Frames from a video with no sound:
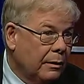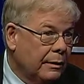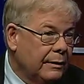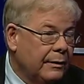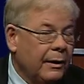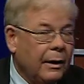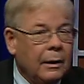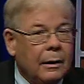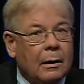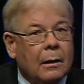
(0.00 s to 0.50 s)

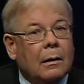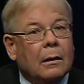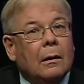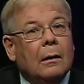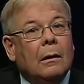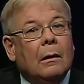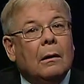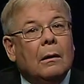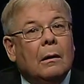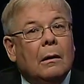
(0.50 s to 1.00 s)
intake,
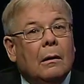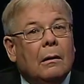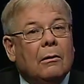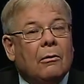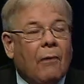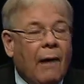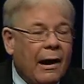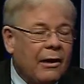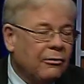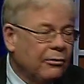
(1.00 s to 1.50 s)

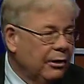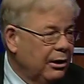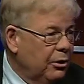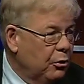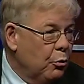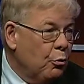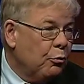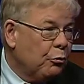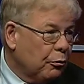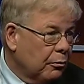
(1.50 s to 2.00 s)
you're actually
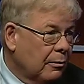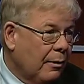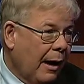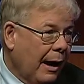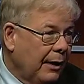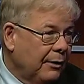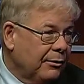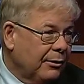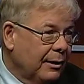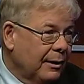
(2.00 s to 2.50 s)

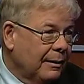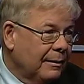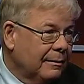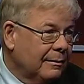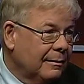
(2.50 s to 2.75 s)
neutralizing